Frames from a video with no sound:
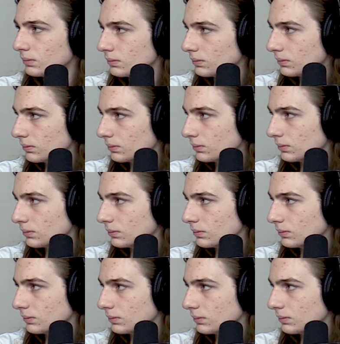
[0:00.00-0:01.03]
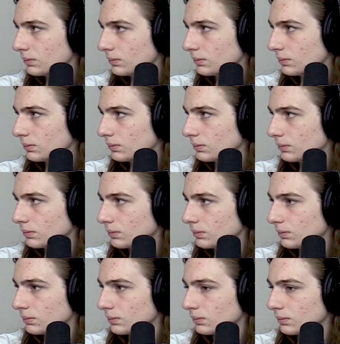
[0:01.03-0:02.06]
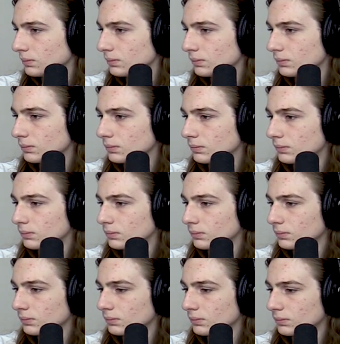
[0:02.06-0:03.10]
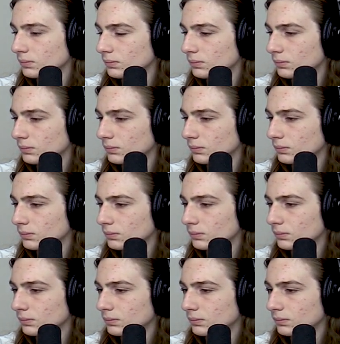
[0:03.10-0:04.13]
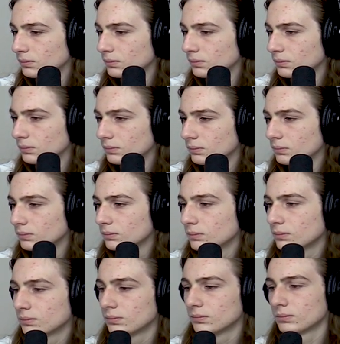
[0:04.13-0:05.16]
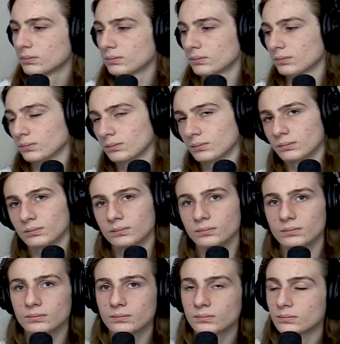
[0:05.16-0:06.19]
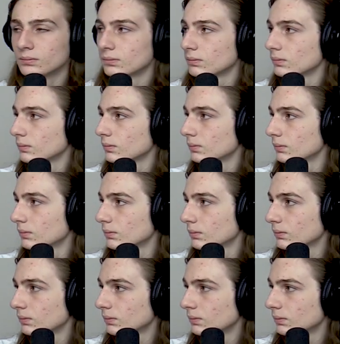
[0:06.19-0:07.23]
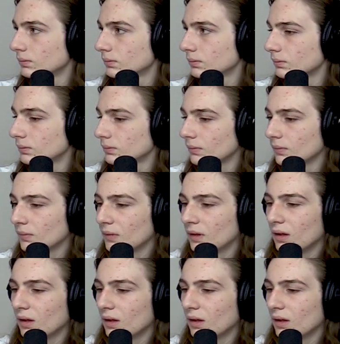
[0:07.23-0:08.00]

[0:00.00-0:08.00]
This person isn't speaking.